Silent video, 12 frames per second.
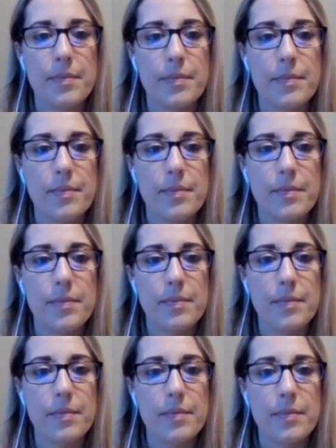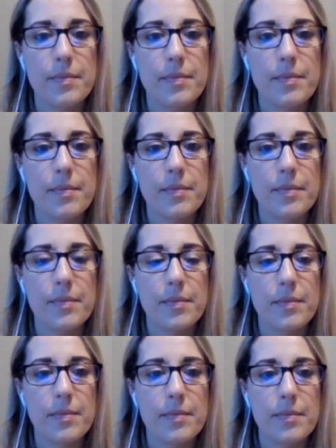
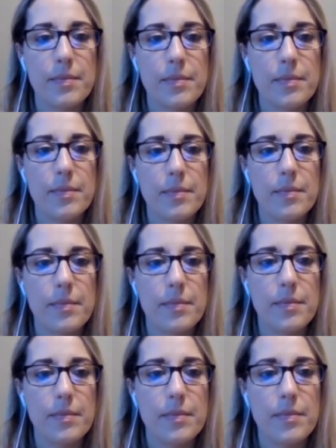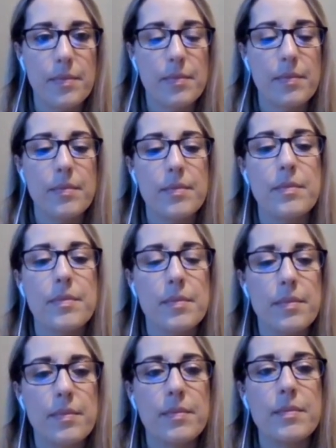
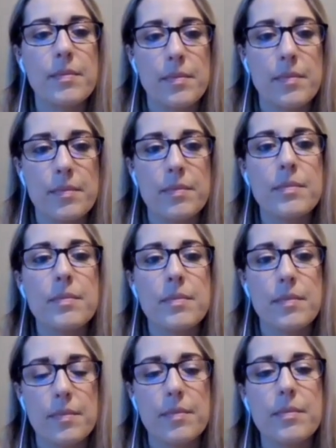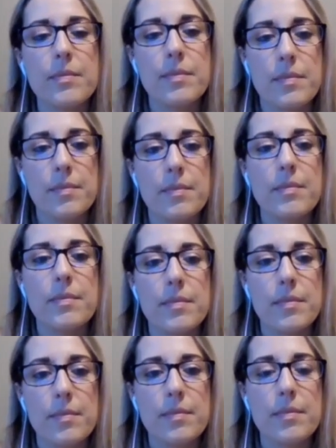
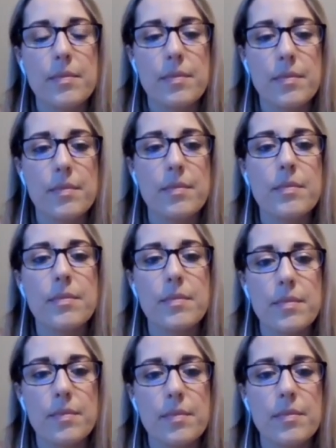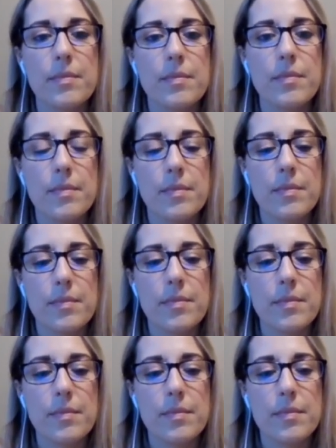(silent)